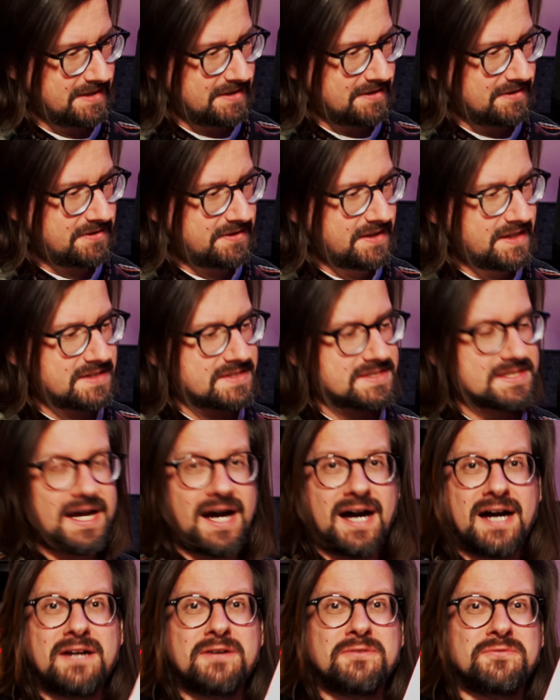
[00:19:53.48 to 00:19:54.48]
things
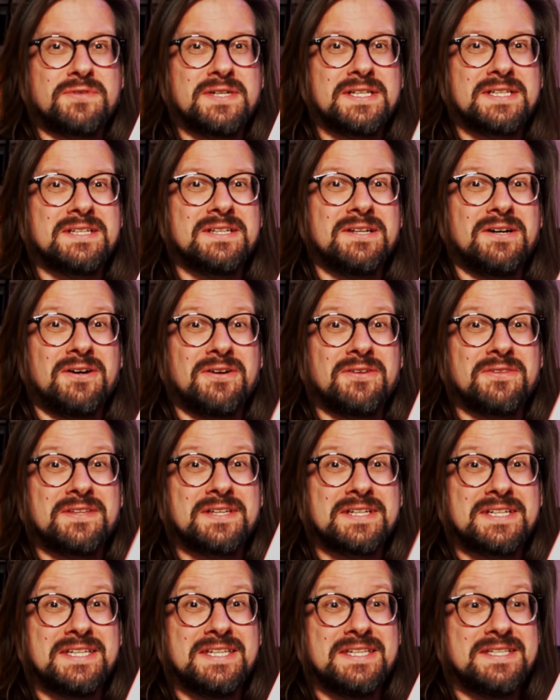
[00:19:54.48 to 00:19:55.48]
are written on
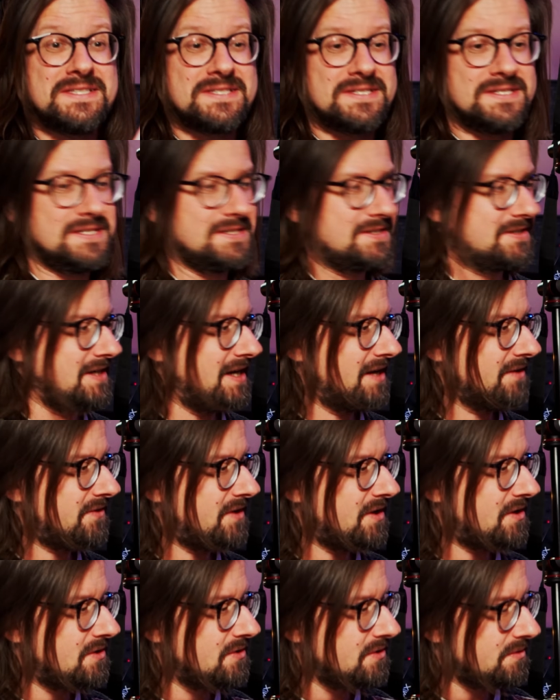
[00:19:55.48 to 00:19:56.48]
the keys here, and
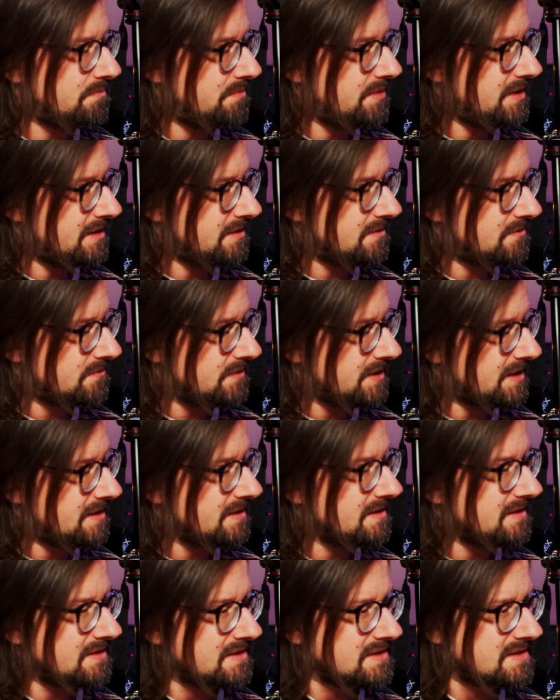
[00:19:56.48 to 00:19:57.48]
they could be
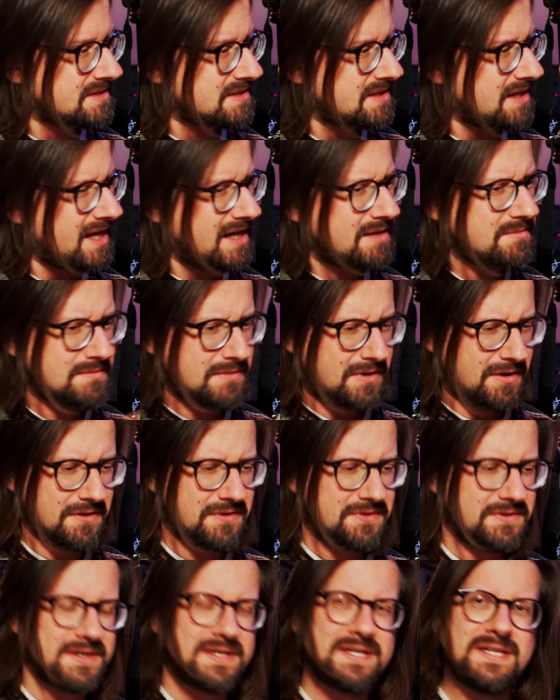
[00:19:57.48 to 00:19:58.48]
written the same on
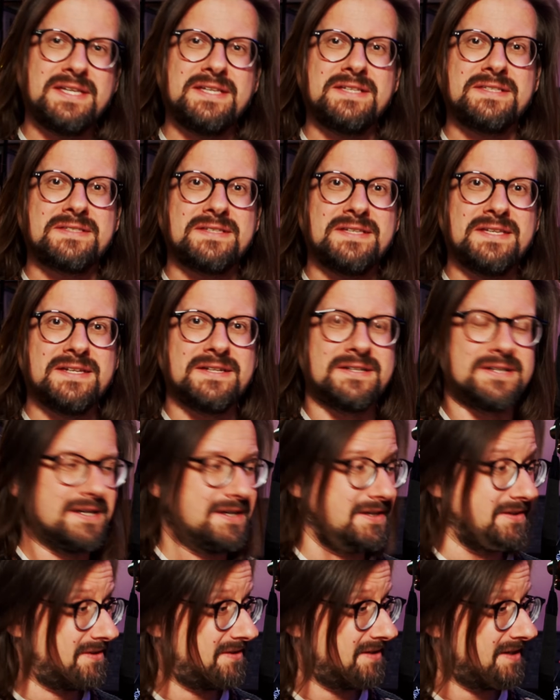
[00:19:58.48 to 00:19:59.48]
the keys here,
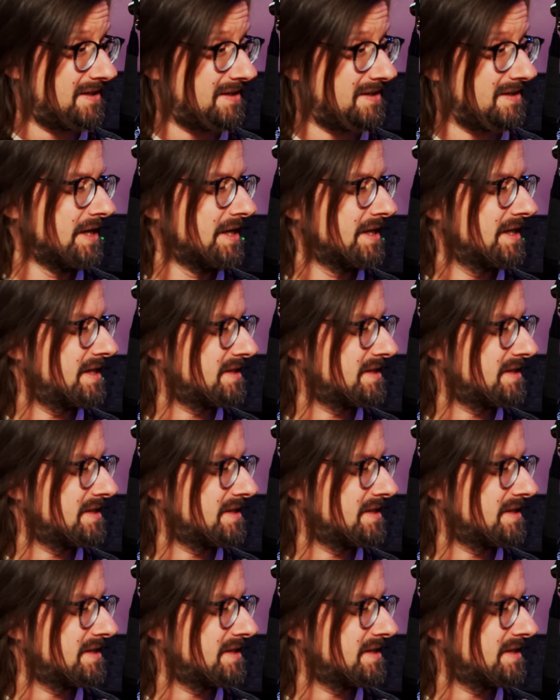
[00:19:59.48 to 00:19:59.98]
I think.